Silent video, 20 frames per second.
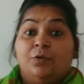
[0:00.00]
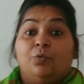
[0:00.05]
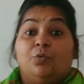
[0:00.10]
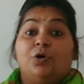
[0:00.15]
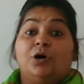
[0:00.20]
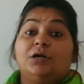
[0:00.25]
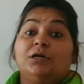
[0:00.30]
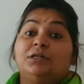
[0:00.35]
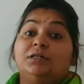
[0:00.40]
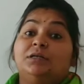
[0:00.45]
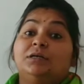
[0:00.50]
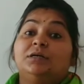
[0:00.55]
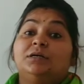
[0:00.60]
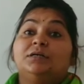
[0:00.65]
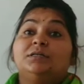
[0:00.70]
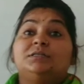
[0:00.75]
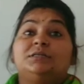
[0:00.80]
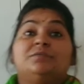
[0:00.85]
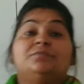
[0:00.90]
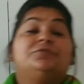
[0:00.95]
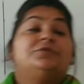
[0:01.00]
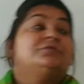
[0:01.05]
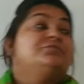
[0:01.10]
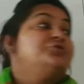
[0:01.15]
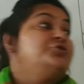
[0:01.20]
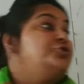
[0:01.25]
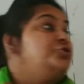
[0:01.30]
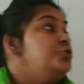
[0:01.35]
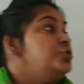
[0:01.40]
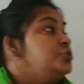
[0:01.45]
what the
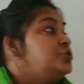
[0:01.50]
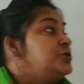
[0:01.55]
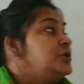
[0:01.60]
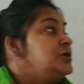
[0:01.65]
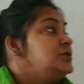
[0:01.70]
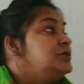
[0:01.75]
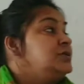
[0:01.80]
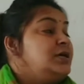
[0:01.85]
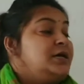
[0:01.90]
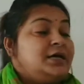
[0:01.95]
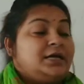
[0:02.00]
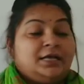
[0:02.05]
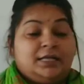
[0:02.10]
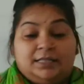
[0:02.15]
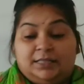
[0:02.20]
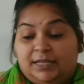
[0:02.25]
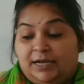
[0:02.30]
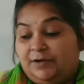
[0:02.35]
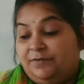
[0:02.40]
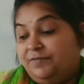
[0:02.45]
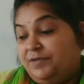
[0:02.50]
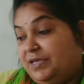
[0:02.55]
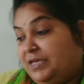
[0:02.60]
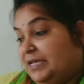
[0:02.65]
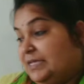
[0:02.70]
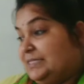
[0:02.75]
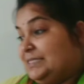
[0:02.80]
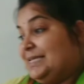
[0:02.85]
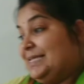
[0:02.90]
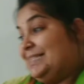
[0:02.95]
symptoms shows us that we
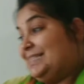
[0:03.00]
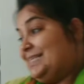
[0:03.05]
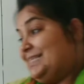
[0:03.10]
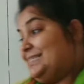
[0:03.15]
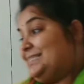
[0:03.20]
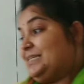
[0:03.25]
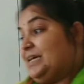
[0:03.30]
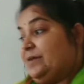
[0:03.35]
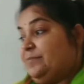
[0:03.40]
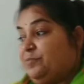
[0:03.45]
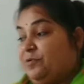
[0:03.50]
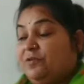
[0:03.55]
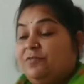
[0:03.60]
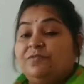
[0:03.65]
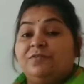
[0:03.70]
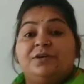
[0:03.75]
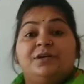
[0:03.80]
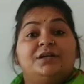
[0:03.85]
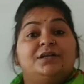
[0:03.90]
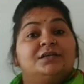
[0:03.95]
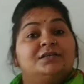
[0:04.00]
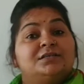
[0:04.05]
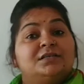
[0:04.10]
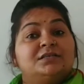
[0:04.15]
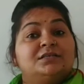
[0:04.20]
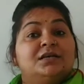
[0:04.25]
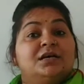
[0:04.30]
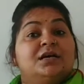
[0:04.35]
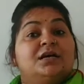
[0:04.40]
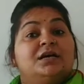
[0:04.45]
can say this type of
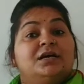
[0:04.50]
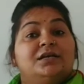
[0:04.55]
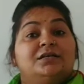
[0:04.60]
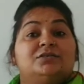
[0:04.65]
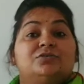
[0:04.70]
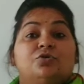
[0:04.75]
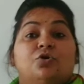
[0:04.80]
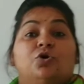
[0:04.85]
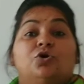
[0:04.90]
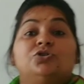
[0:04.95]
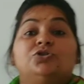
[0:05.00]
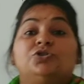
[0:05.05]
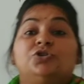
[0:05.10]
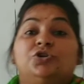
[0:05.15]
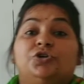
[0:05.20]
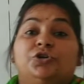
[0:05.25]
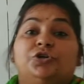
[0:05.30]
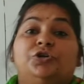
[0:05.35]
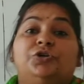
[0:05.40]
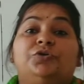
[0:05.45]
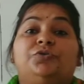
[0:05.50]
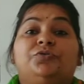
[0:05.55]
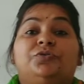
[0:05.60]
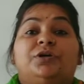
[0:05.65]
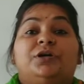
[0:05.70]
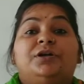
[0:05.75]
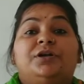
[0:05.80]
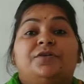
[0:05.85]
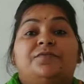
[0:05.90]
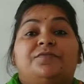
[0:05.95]
disease is caused due to
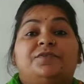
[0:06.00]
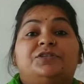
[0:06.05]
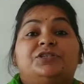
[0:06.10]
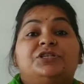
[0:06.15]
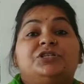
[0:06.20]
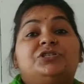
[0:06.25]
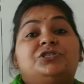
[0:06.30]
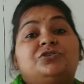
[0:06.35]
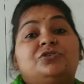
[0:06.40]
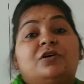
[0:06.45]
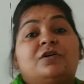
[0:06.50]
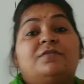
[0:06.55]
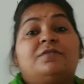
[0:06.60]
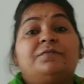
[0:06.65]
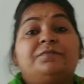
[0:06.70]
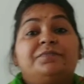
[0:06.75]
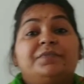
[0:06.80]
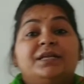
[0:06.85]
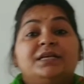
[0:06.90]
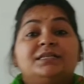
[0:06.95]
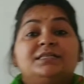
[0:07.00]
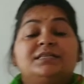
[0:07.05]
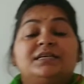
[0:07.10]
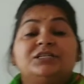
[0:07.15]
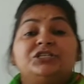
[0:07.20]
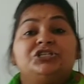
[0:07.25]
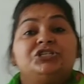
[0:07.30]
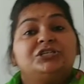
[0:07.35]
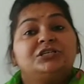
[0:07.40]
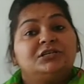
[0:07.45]
the deficiency of such